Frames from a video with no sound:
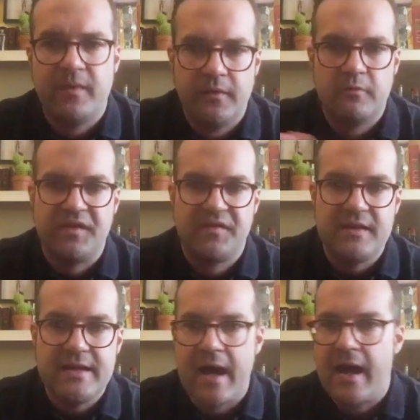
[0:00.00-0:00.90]
the
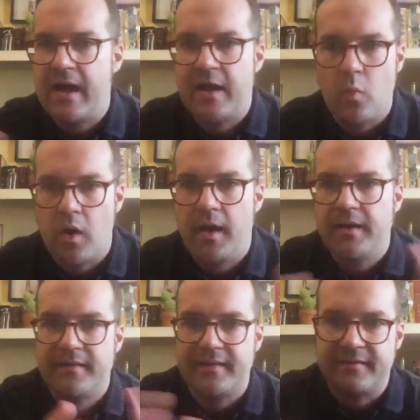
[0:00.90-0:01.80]
retsina and
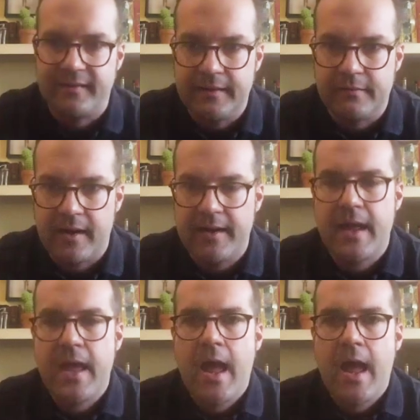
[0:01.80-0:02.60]
wine, and that's it, right?